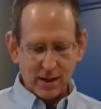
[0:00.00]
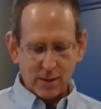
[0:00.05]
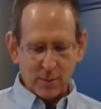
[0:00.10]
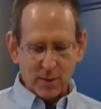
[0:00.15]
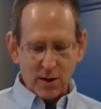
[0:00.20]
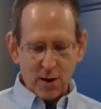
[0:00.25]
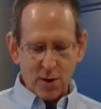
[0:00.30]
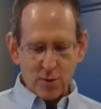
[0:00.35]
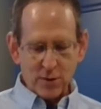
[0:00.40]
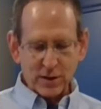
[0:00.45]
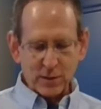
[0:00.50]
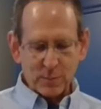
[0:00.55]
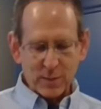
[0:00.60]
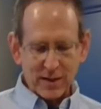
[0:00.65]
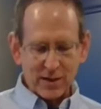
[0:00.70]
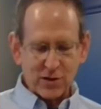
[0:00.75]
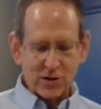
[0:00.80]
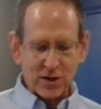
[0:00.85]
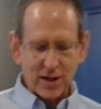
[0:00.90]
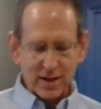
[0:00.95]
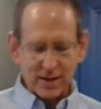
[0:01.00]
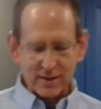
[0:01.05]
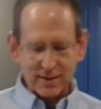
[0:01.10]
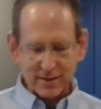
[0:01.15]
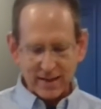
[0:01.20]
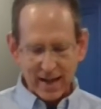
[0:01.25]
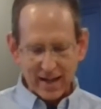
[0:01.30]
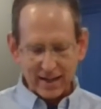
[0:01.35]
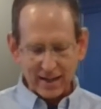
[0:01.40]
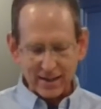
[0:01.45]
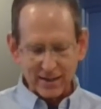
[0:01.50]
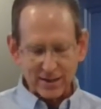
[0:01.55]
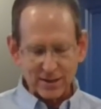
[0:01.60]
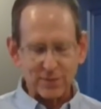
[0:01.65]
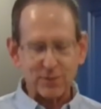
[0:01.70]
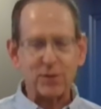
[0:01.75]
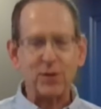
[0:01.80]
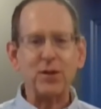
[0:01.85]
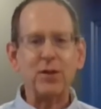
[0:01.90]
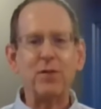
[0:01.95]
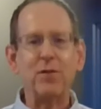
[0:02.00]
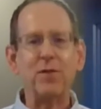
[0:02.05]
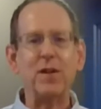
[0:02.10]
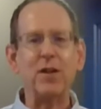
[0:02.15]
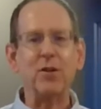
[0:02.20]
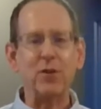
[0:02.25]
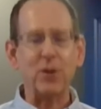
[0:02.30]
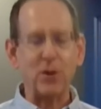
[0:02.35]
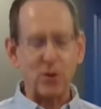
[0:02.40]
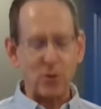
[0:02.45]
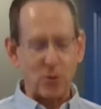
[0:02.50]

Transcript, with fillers: but always be zealous for the fear of the